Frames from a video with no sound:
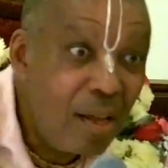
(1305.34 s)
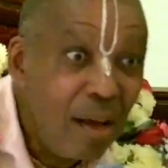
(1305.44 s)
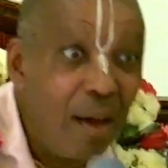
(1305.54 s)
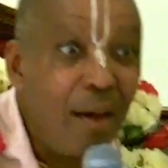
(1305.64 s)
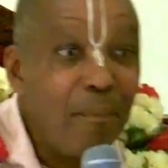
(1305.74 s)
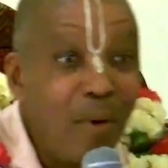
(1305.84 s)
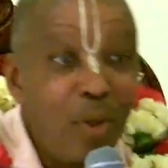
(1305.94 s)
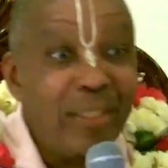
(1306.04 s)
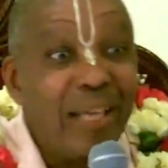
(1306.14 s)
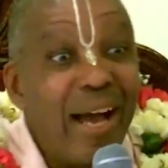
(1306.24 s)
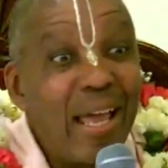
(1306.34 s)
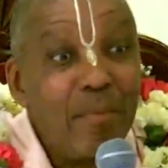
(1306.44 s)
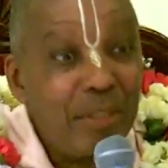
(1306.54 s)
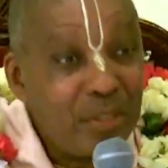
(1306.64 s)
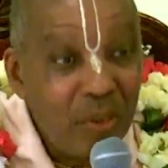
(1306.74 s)
aham bogi, I
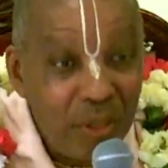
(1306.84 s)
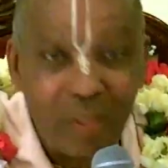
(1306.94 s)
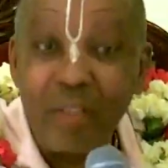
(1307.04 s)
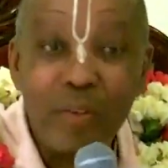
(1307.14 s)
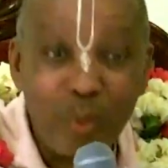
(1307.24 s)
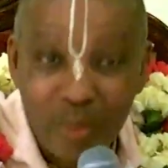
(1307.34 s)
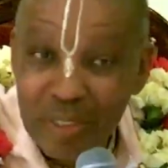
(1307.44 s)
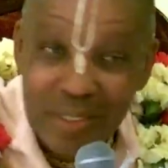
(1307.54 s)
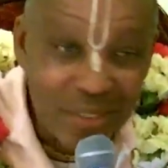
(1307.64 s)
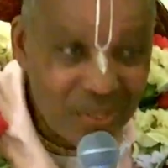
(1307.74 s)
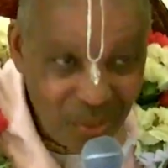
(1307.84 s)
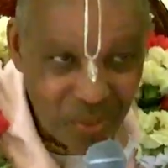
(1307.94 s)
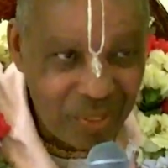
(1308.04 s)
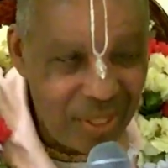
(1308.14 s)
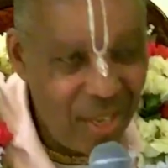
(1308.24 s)
am the enjoyer. Although Krishna says, no,
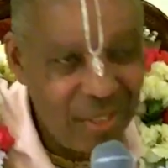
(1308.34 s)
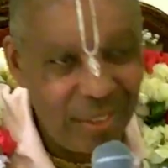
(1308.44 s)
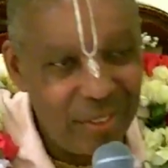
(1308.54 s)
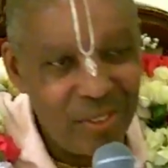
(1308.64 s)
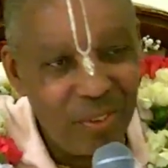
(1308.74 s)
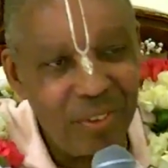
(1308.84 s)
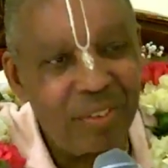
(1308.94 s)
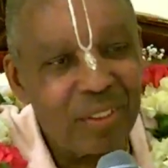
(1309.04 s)
you're not the enjoyer.